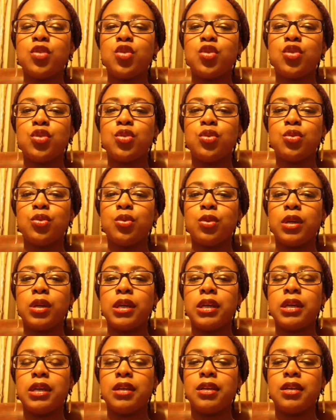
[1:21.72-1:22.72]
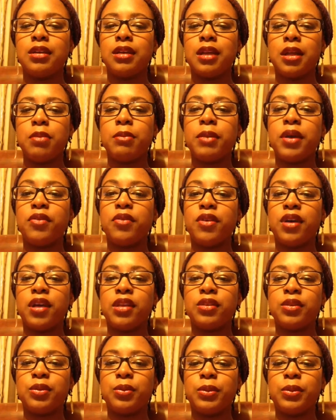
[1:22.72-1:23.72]
to help my
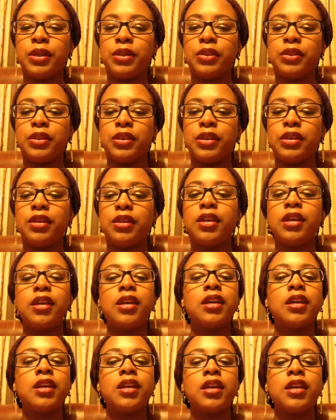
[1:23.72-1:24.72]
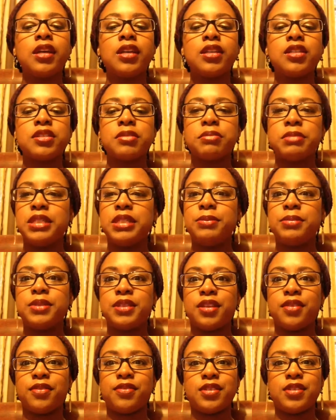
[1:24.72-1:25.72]
father with some deep
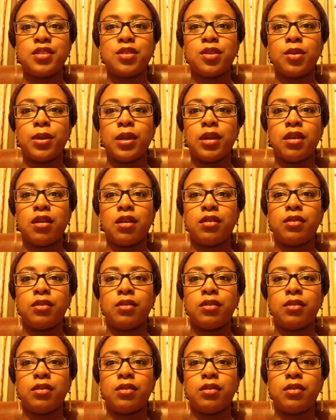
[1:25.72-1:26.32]
stuff he's going